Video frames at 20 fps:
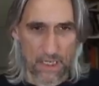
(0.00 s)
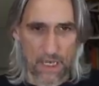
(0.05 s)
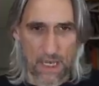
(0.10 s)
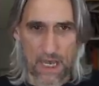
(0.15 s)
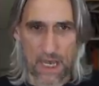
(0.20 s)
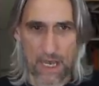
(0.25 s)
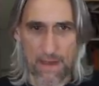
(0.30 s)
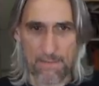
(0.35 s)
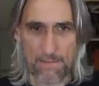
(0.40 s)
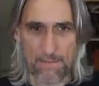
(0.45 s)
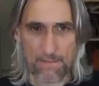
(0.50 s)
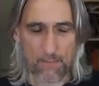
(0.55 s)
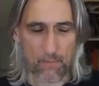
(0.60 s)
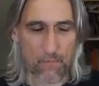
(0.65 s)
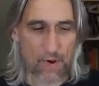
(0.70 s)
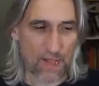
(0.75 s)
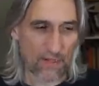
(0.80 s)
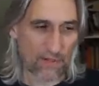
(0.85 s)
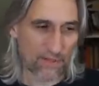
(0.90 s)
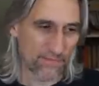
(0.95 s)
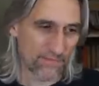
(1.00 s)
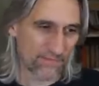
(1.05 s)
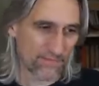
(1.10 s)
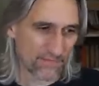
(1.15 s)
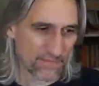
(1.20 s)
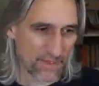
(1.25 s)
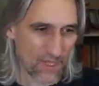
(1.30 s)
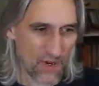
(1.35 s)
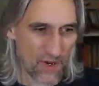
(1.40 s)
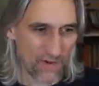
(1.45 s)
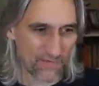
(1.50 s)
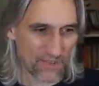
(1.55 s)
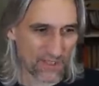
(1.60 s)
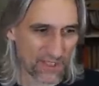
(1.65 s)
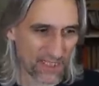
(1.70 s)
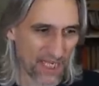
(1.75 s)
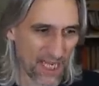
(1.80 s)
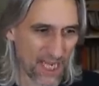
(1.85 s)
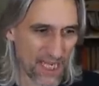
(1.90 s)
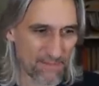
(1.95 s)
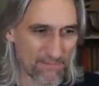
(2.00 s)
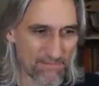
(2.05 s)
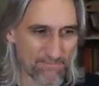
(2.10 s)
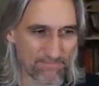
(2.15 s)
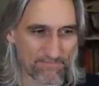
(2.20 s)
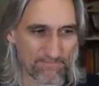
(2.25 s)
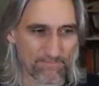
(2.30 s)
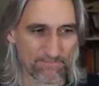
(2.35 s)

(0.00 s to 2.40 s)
Um, well, after the game,